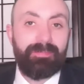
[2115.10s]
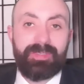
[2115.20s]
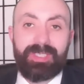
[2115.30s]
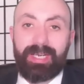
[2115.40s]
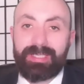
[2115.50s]

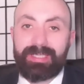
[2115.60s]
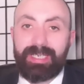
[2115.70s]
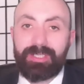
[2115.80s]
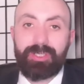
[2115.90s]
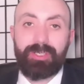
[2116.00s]

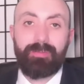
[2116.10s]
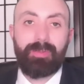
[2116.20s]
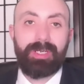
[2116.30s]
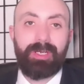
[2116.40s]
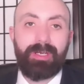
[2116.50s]
taxation,
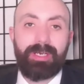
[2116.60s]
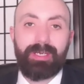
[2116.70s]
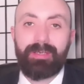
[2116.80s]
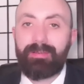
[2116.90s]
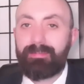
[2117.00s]

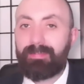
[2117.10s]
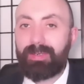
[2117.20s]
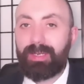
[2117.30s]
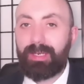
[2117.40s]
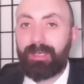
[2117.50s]

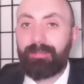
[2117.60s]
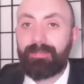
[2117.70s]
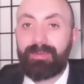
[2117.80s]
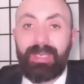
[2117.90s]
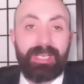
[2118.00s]
regarding
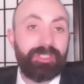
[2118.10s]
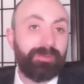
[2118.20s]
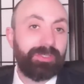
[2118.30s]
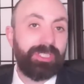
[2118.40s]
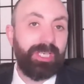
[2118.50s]

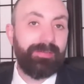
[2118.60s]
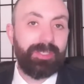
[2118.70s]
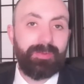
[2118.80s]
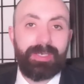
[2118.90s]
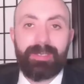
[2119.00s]
national
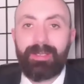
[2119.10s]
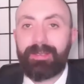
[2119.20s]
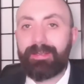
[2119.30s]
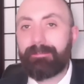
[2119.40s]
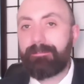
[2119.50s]
service, or any
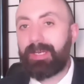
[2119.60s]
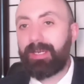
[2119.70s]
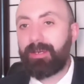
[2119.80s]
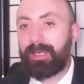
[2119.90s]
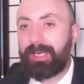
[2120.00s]

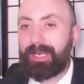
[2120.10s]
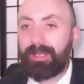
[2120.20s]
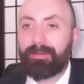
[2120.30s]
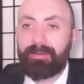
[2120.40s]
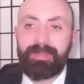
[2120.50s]

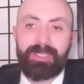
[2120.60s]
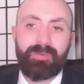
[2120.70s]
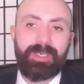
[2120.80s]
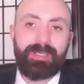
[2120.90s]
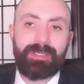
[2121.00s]
other of these
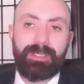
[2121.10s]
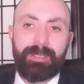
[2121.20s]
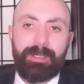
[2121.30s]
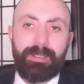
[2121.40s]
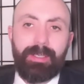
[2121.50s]
things.
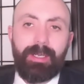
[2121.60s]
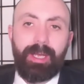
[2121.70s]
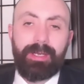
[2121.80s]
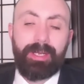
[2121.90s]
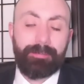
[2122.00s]

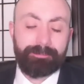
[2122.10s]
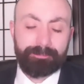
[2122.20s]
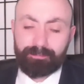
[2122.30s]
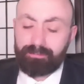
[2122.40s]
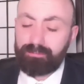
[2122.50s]
No,
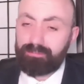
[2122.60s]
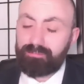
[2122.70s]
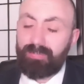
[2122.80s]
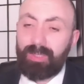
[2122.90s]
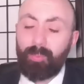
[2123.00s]

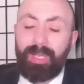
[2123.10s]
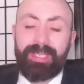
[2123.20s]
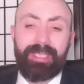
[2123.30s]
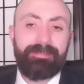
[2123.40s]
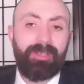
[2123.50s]

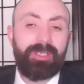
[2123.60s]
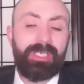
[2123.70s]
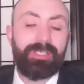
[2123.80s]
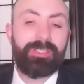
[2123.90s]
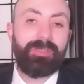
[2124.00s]
where they're
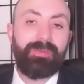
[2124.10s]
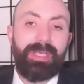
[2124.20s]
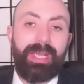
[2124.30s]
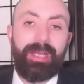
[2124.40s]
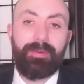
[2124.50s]
flocking to
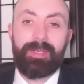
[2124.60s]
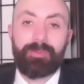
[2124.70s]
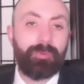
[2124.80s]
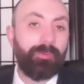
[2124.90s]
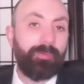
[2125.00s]
now
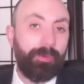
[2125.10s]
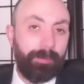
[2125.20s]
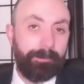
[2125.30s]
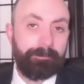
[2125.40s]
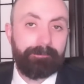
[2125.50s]
is reform.